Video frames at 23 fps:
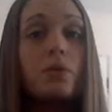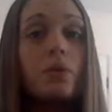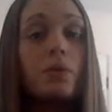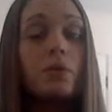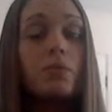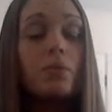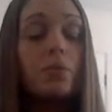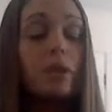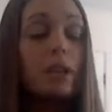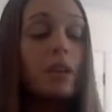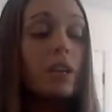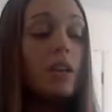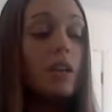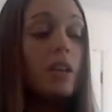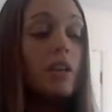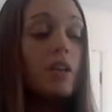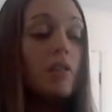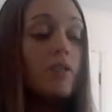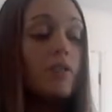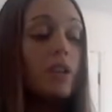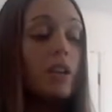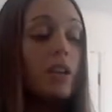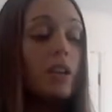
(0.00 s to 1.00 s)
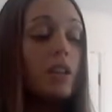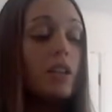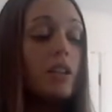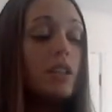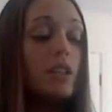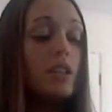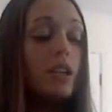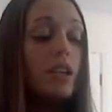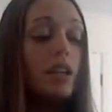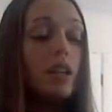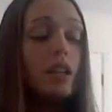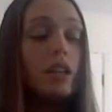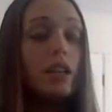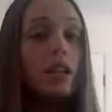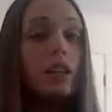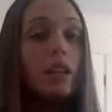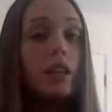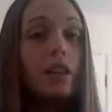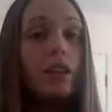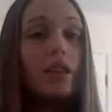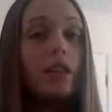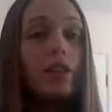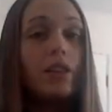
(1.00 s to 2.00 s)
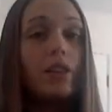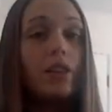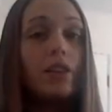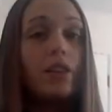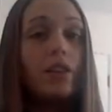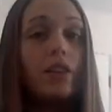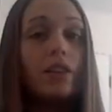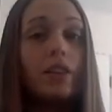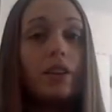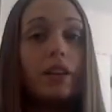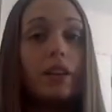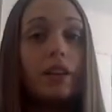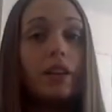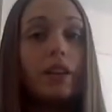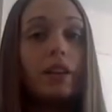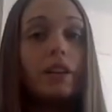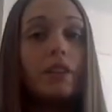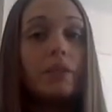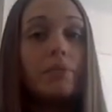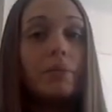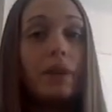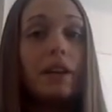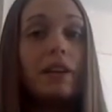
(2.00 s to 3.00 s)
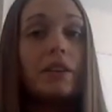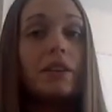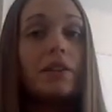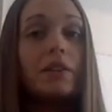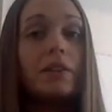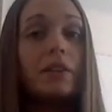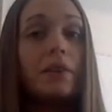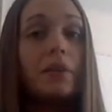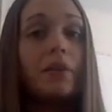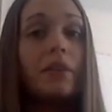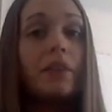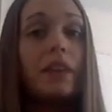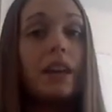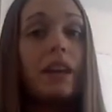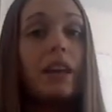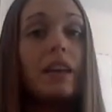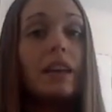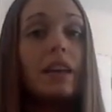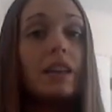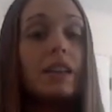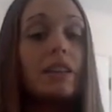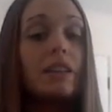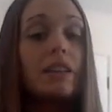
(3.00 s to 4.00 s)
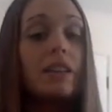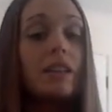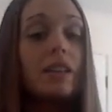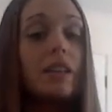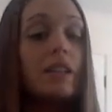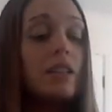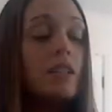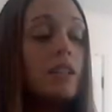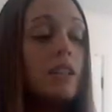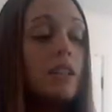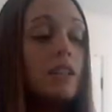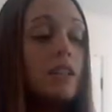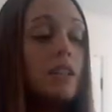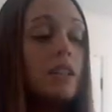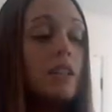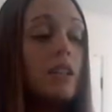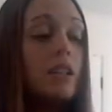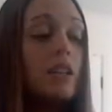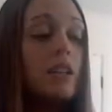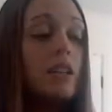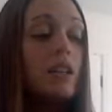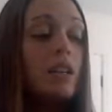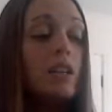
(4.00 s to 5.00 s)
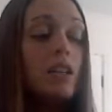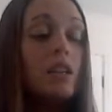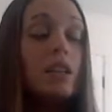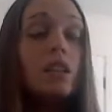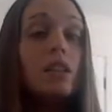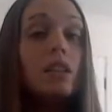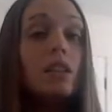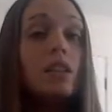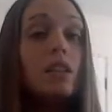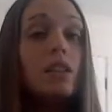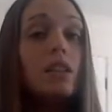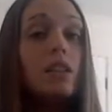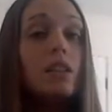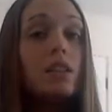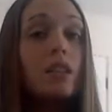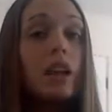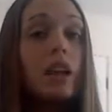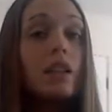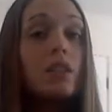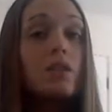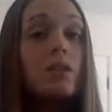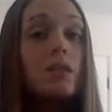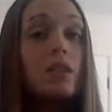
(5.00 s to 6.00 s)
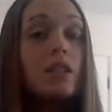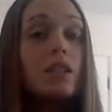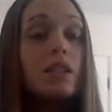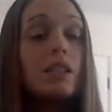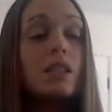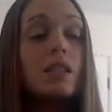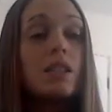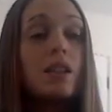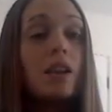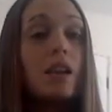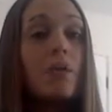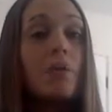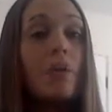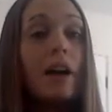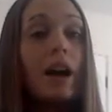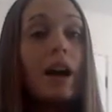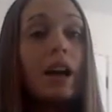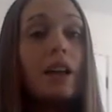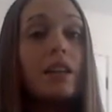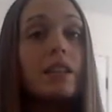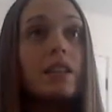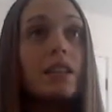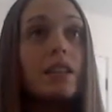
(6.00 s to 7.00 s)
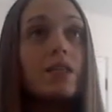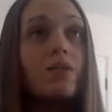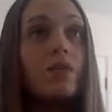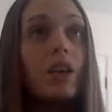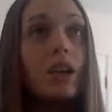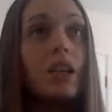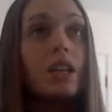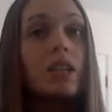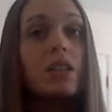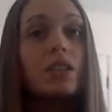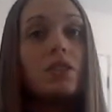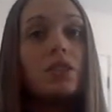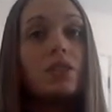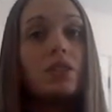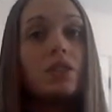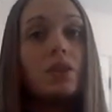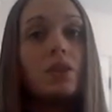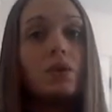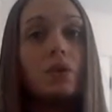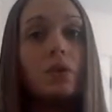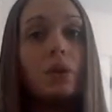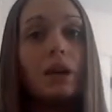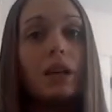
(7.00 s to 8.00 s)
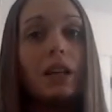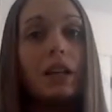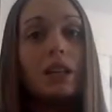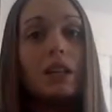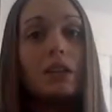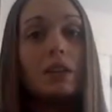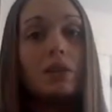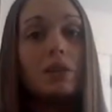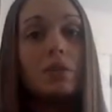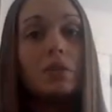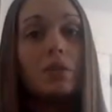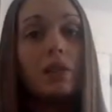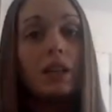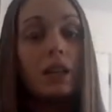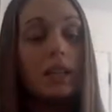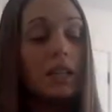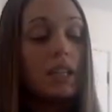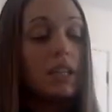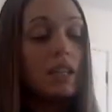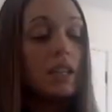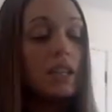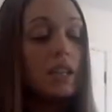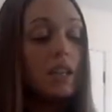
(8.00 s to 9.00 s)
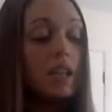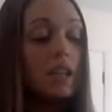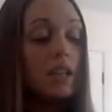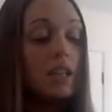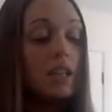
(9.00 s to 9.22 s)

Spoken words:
don't be afraid to get in there and make your own things, because that's what this is all about, is finding your own way to do things.